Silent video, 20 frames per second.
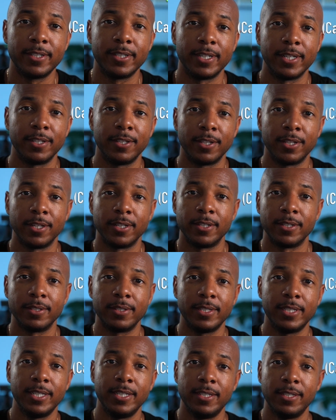in the
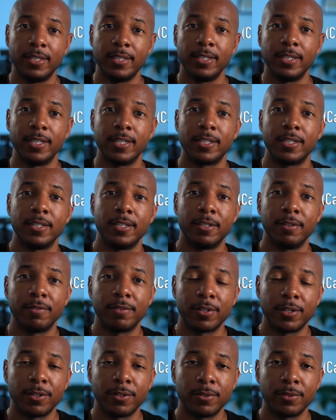easiness and
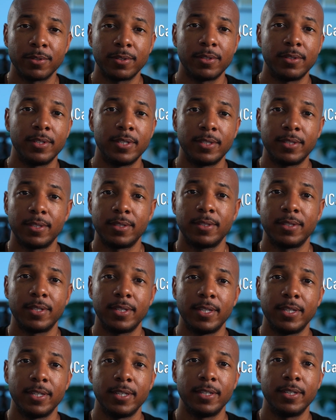
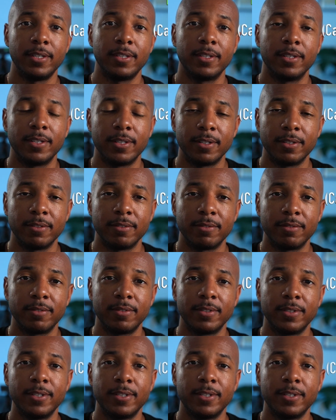difficulty of